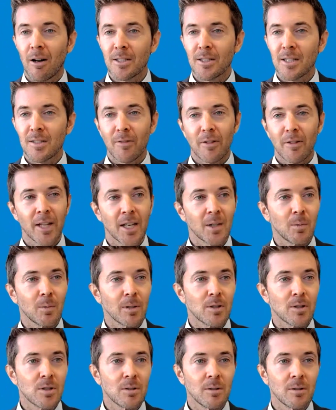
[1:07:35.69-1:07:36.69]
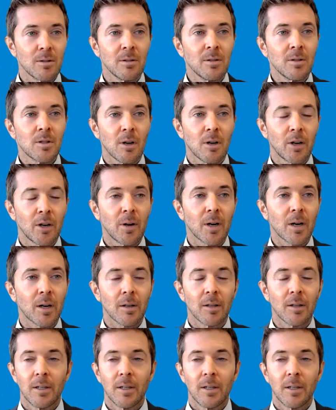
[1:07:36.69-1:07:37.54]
answer for that one to Ulrich.